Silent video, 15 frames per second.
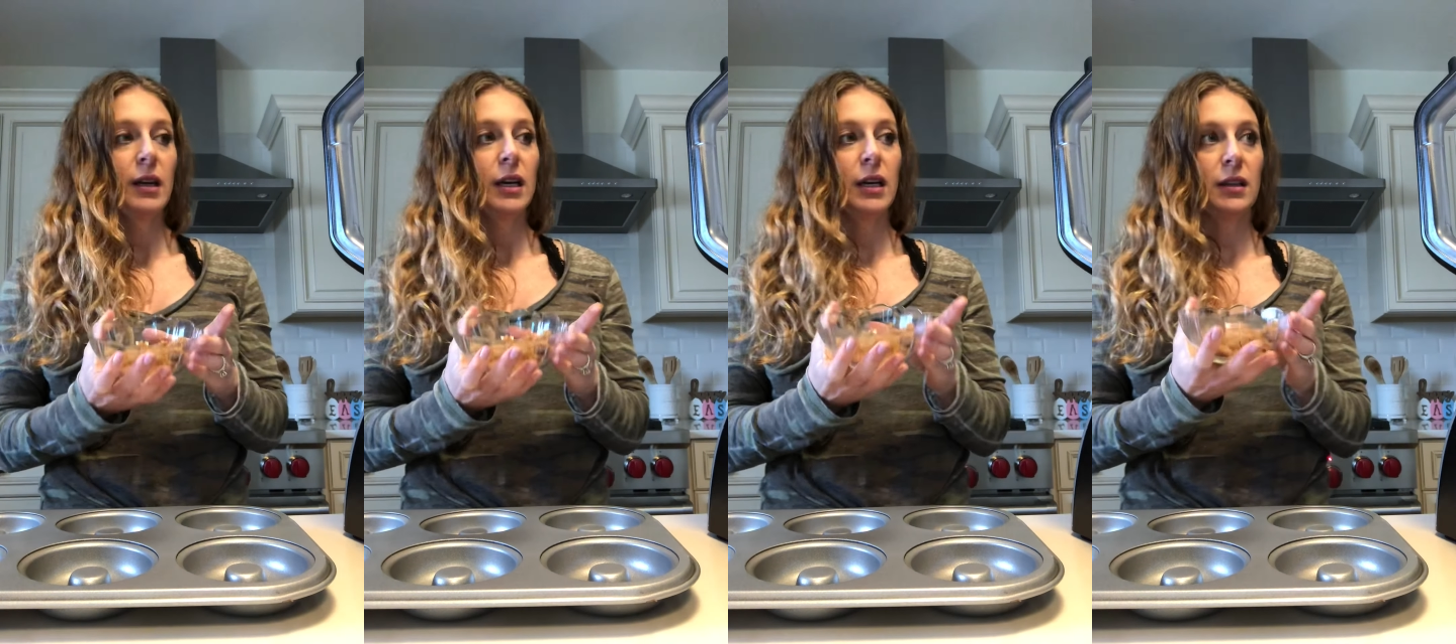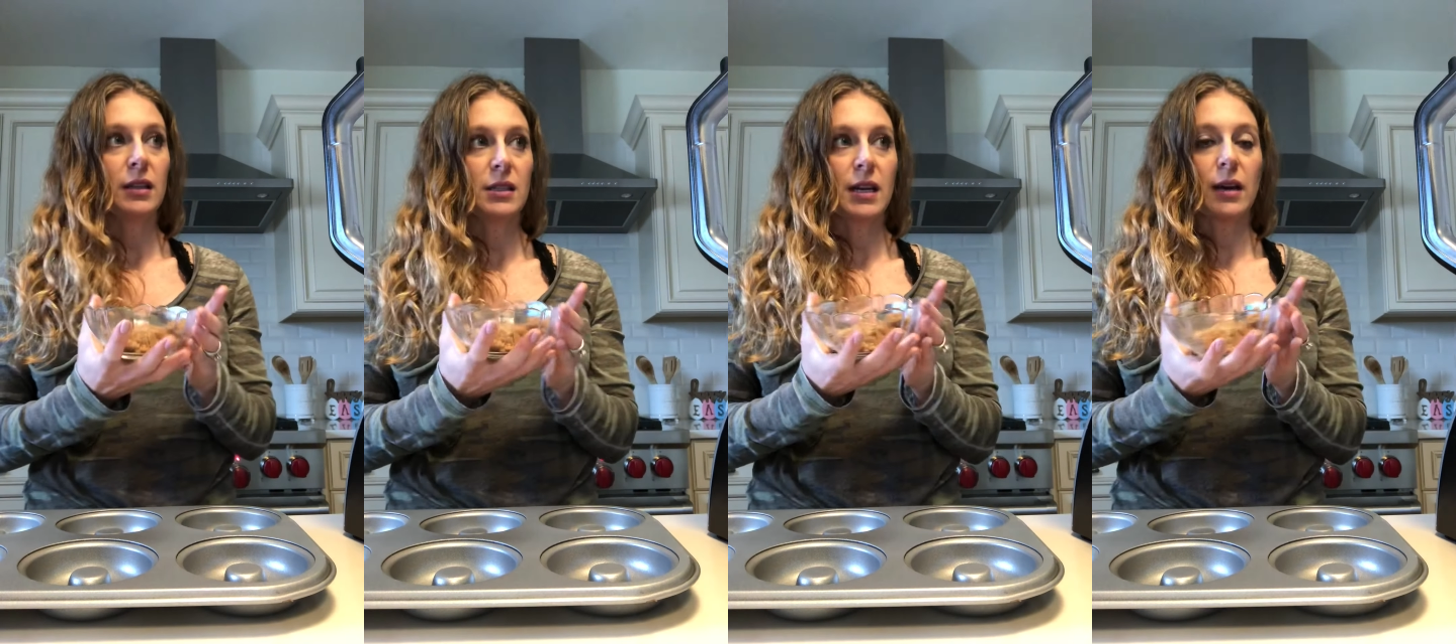
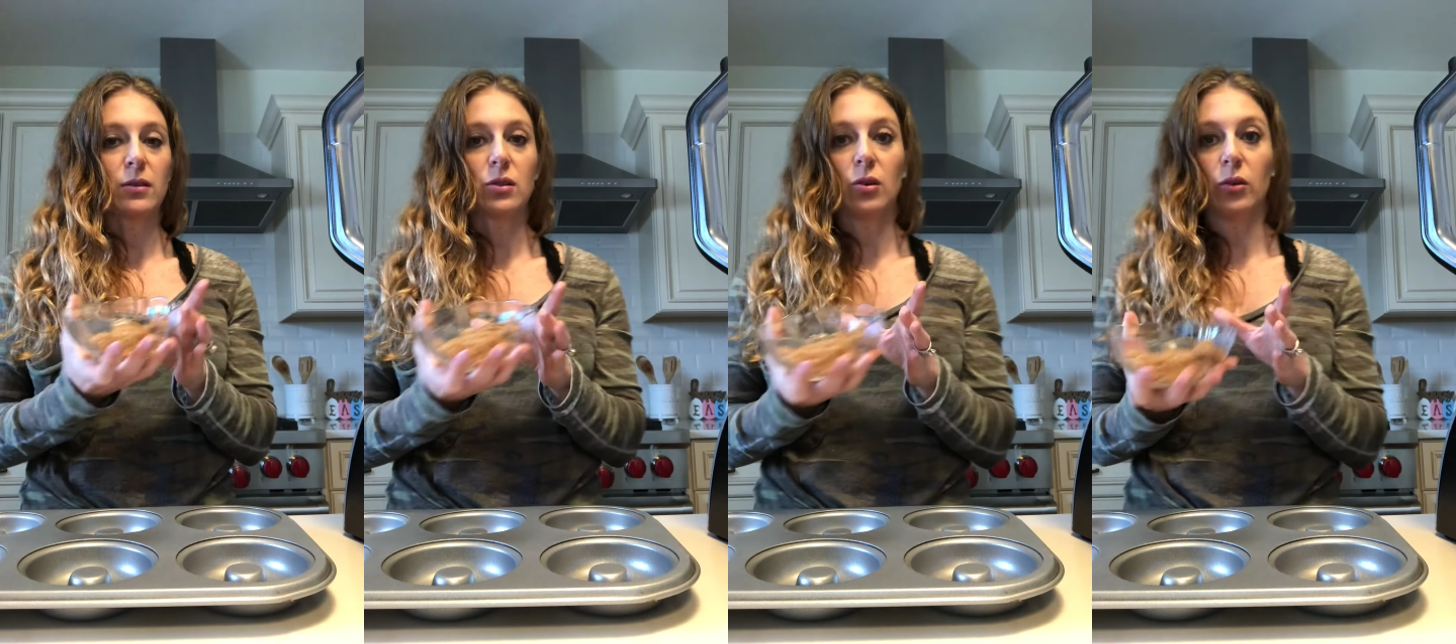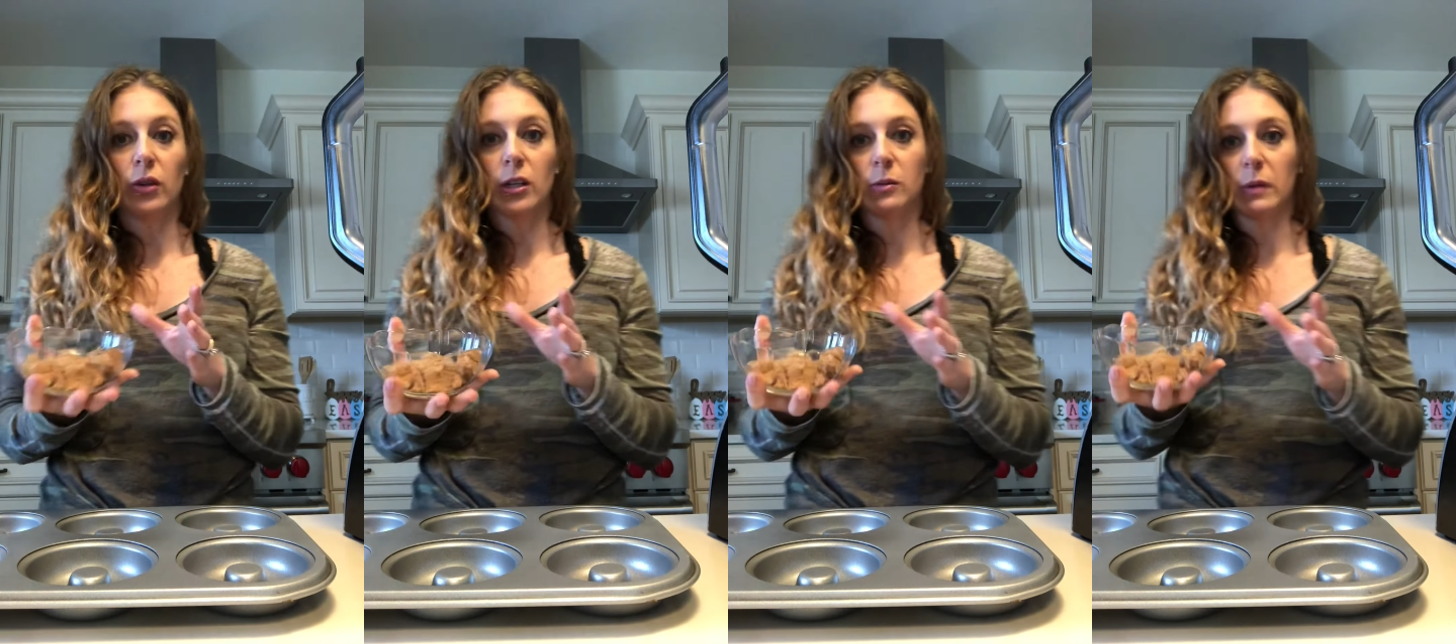in this
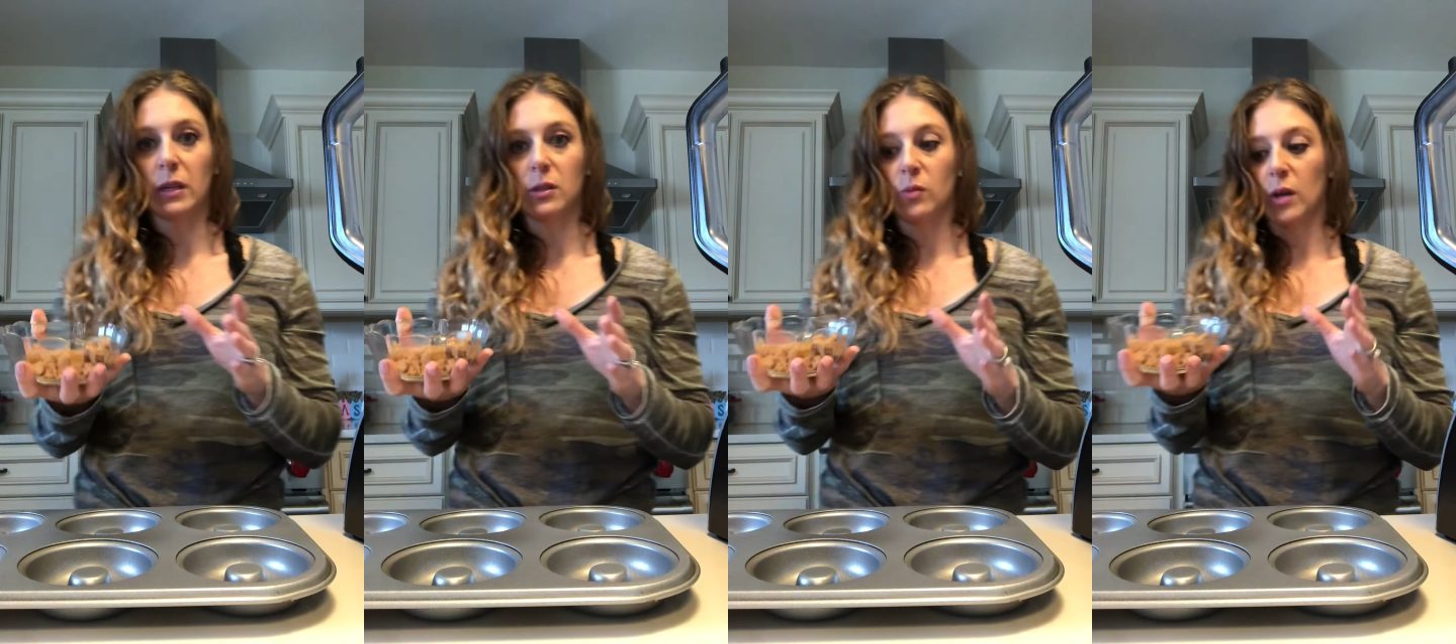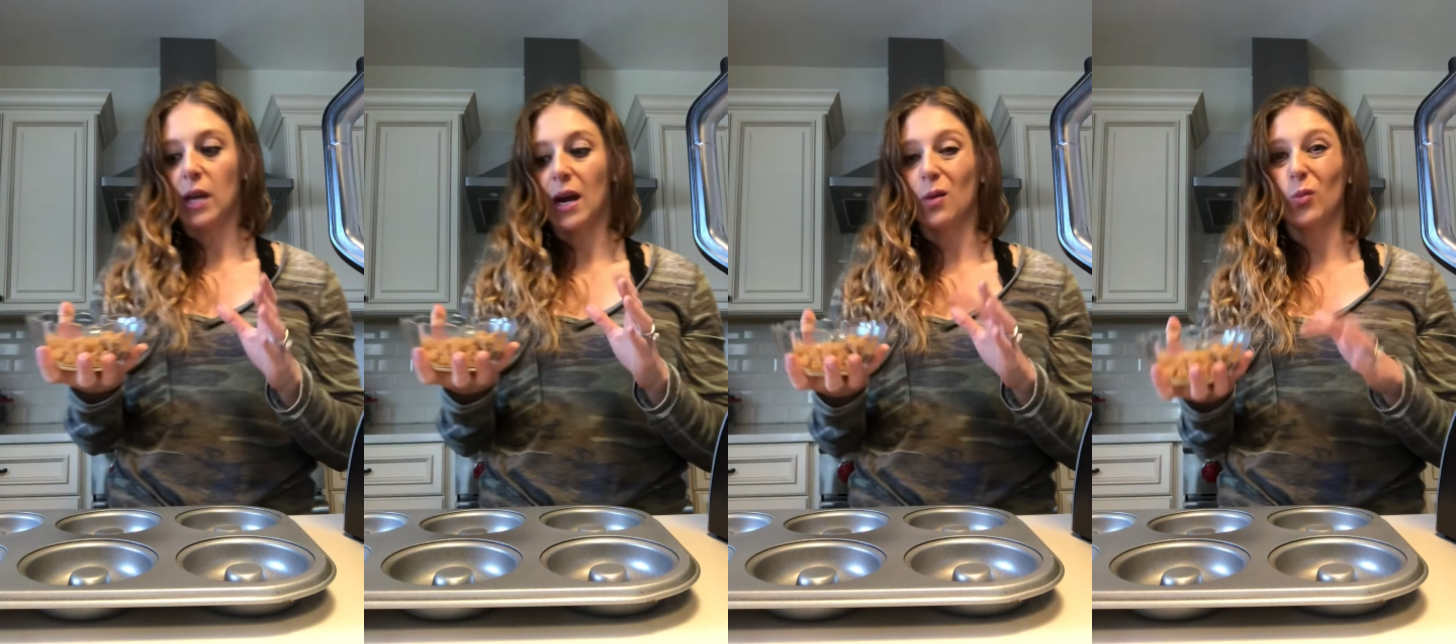household as best
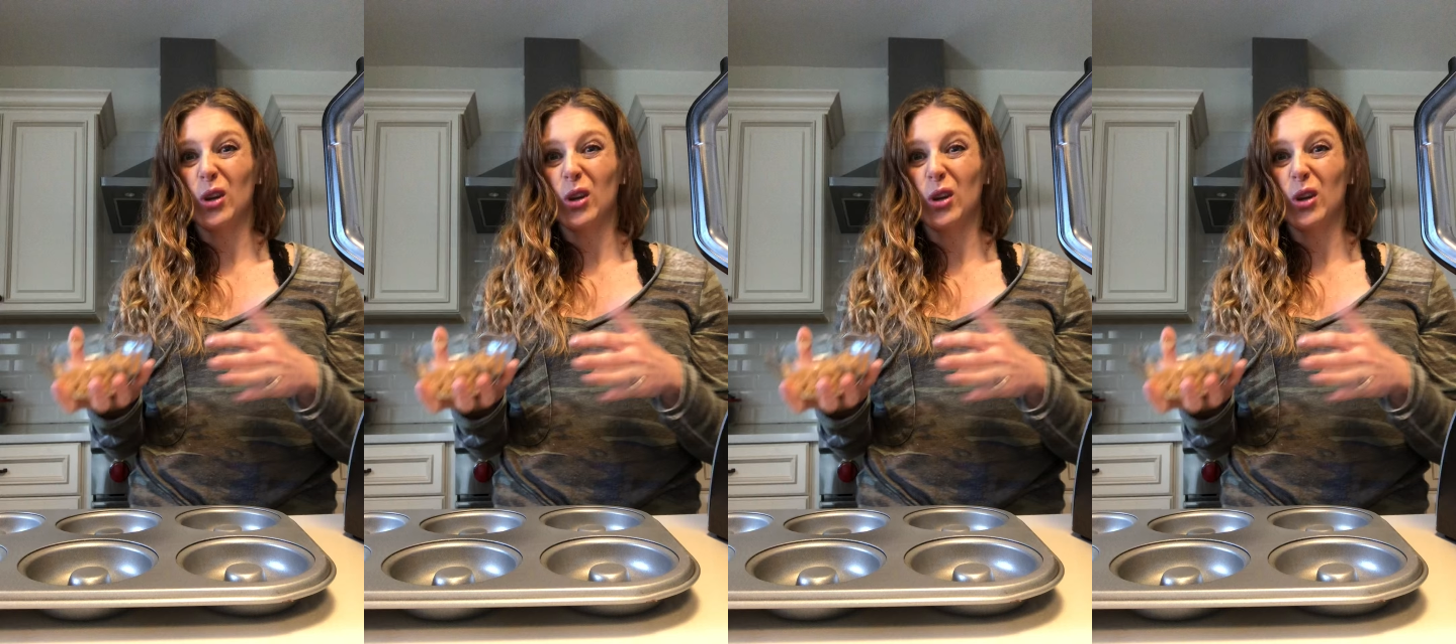we can.